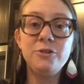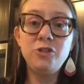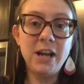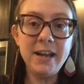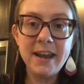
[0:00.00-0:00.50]

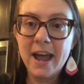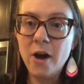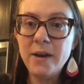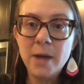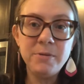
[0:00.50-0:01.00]
check it
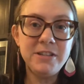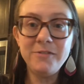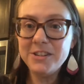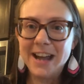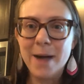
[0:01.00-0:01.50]
out, help yourself
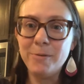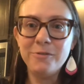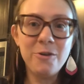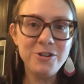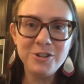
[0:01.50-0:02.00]
and shop. Of
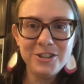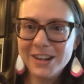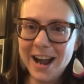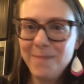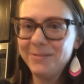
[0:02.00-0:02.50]
course you should
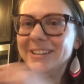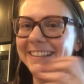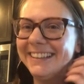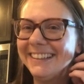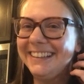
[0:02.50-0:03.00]
shop.
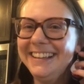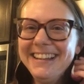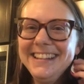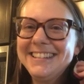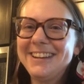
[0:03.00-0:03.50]

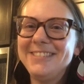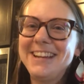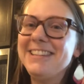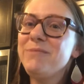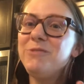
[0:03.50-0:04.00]
So it's
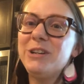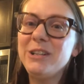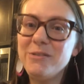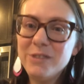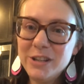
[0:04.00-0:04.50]
got some
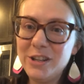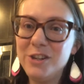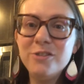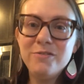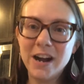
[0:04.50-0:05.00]
really, really
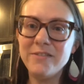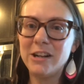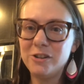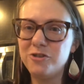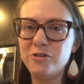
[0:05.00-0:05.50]
cute
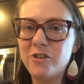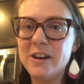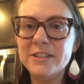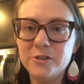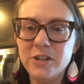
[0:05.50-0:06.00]
$5 jewelry
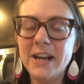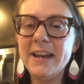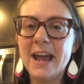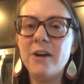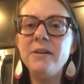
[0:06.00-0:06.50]
on it, so check it
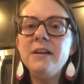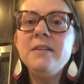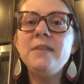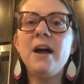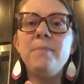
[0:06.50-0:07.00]
out.
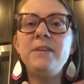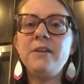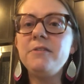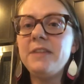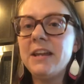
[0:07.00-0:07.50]
The
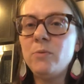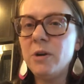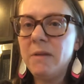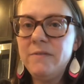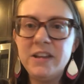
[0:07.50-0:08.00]
other thing in one
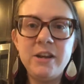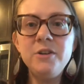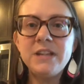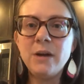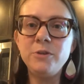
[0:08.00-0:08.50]
of my
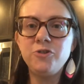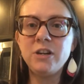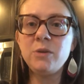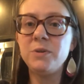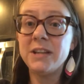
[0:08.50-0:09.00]
videos I was
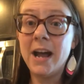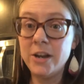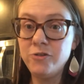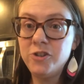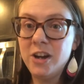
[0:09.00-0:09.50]
drinking was a
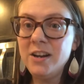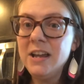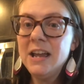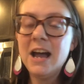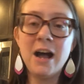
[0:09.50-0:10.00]
HydroJug.
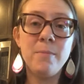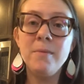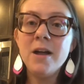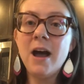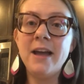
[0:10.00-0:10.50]

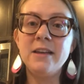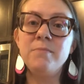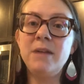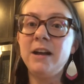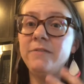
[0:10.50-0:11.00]
I
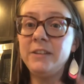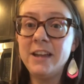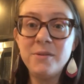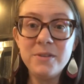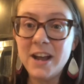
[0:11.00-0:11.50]
am not
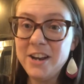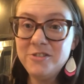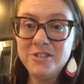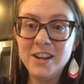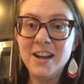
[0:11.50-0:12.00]
affiliated with
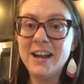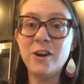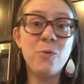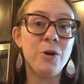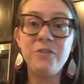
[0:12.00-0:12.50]
HydroJug, I
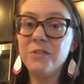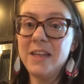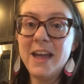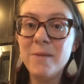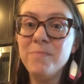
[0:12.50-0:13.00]
don't work for
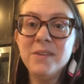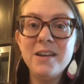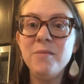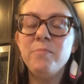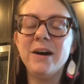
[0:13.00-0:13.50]
them,
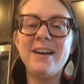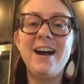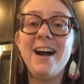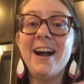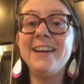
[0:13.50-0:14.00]
but
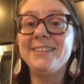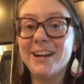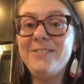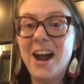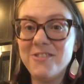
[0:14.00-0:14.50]
I
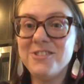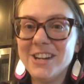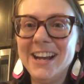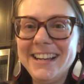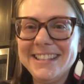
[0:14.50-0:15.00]
love
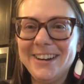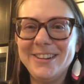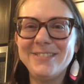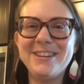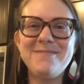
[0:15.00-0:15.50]
HydroJug, so
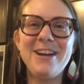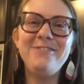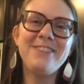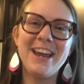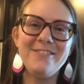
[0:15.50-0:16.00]
it's one of my
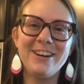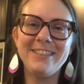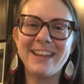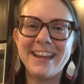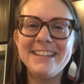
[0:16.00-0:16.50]

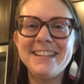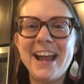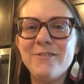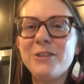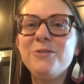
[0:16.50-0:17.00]
favorite things. They
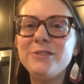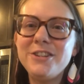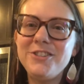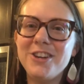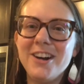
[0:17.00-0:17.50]
have the
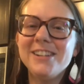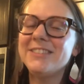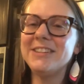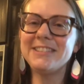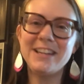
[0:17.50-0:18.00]
coolest jugs and
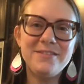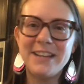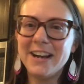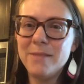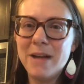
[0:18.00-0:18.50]
the sleeves
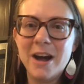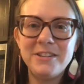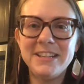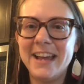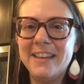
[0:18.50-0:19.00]
that come out
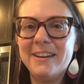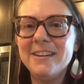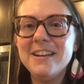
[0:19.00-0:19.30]
together,